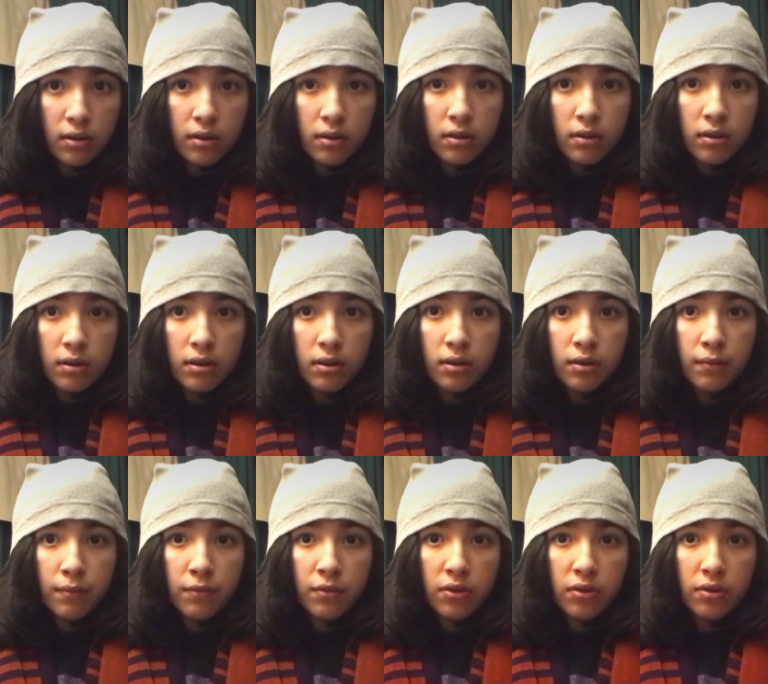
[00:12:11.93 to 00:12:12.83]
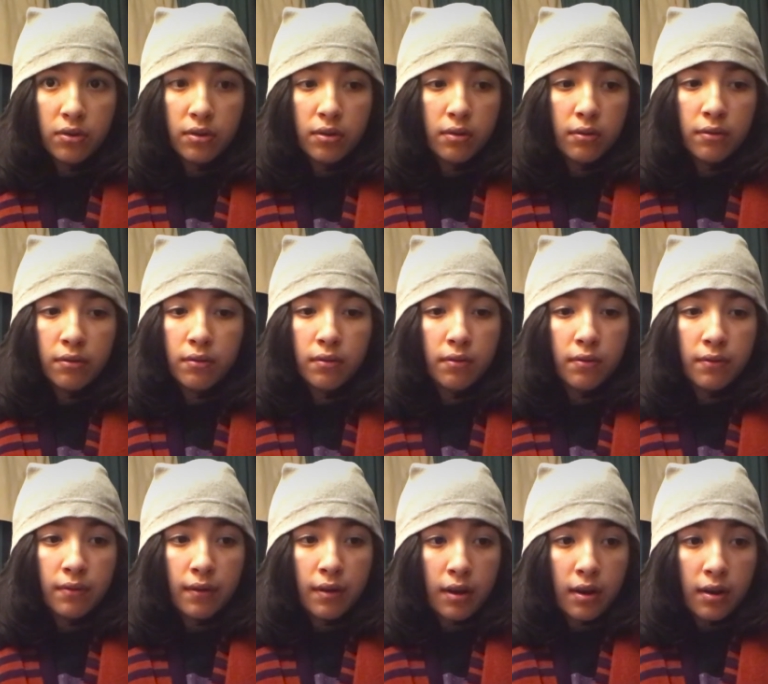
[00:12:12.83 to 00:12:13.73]
So
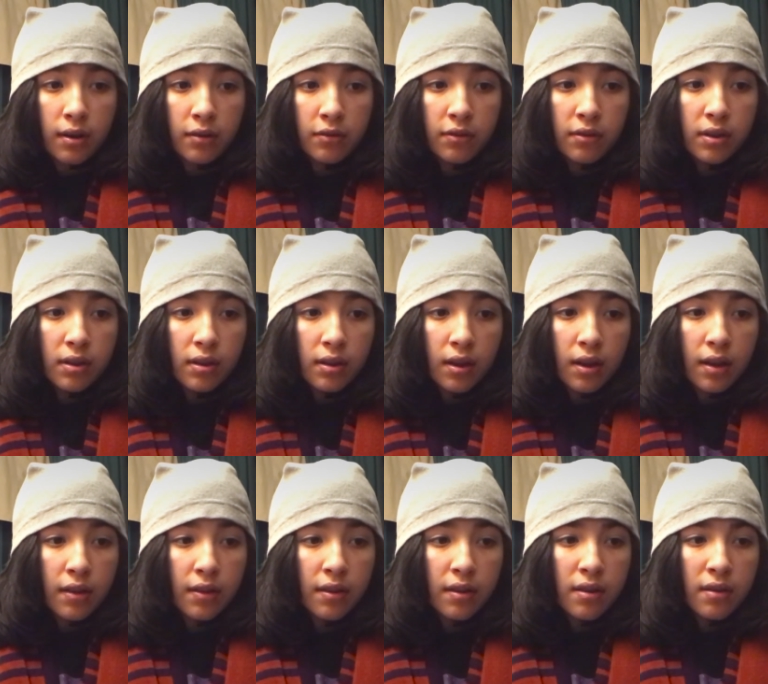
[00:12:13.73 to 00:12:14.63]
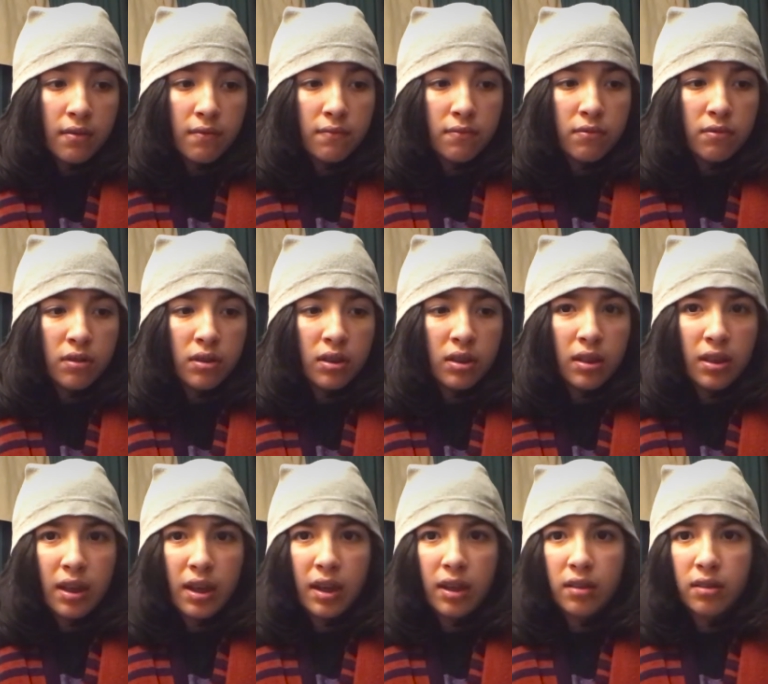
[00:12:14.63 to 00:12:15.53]
honestly, I didn't really
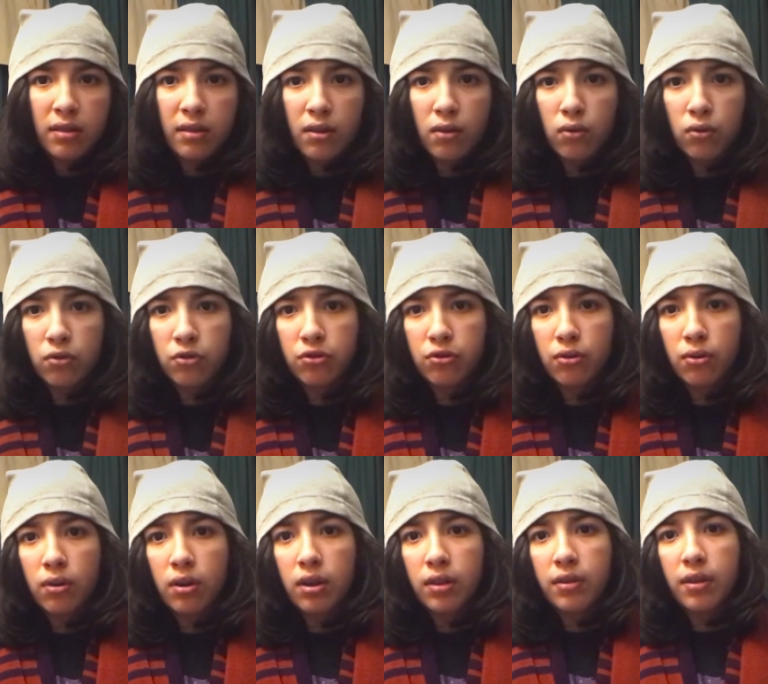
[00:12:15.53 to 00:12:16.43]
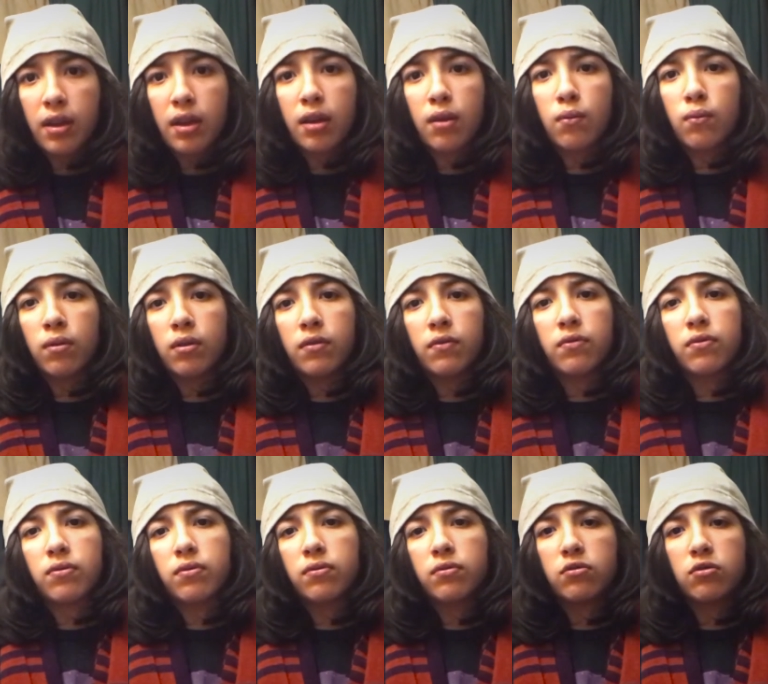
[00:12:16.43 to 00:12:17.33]
like the whole story thing with
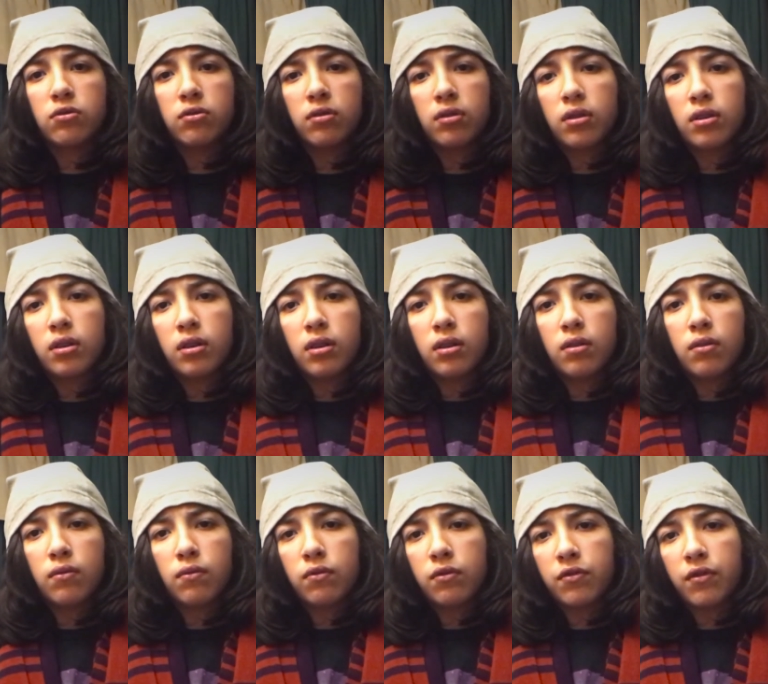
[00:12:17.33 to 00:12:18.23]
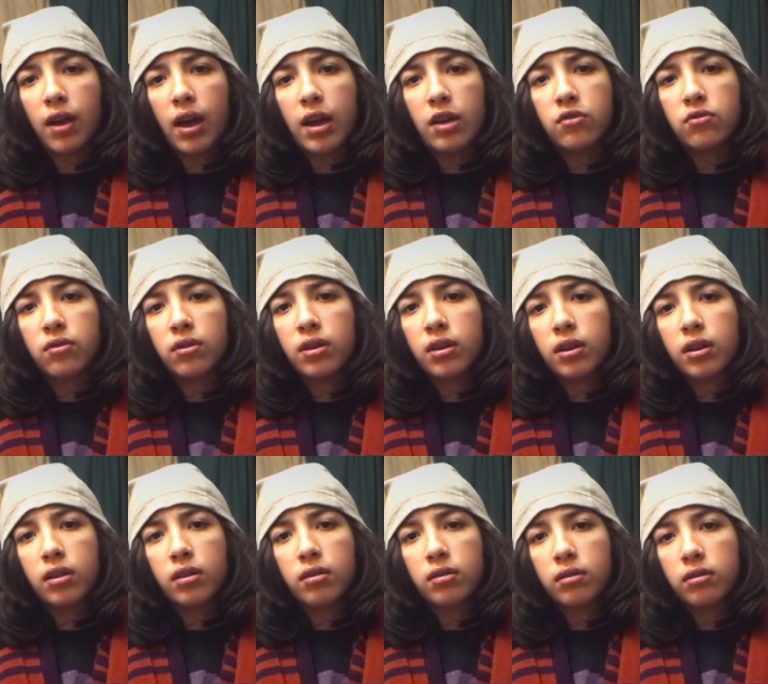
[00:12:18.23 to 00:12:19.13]
Adric.
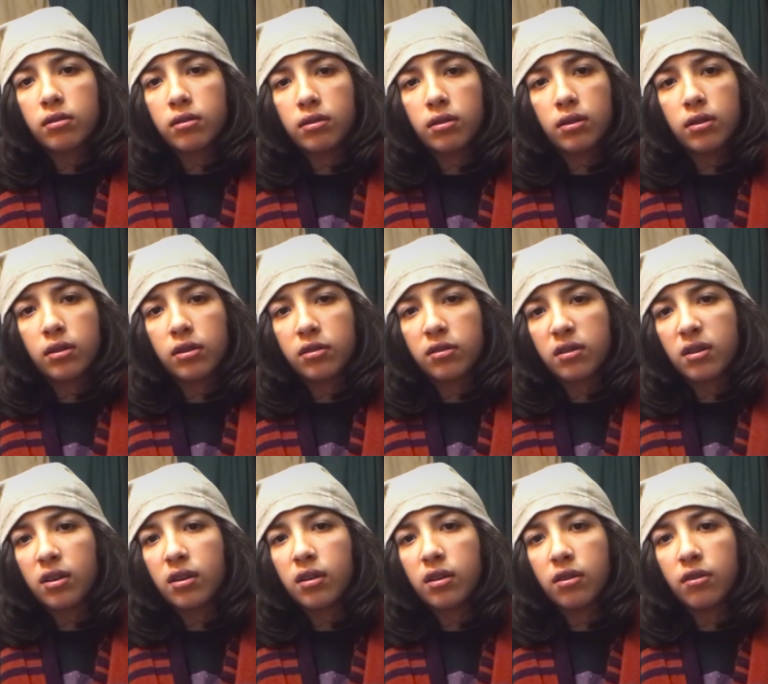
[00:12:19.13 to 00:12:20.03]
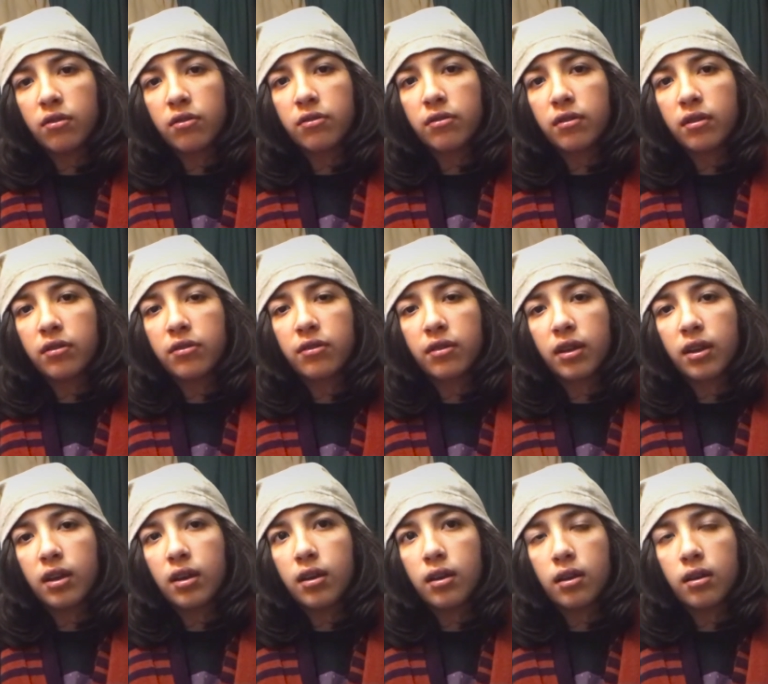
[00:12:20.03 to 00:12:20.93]
He's kind of useless
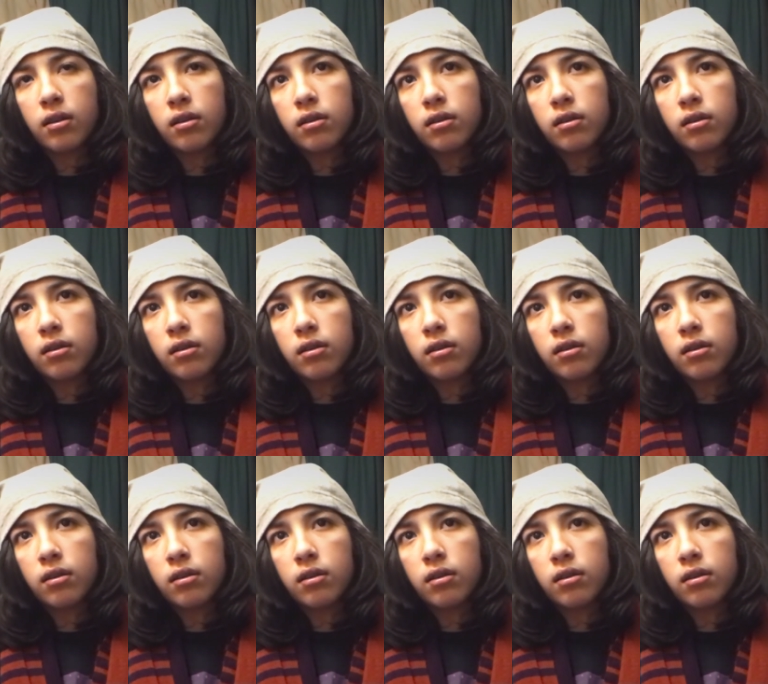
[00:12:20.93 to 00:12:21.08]
again.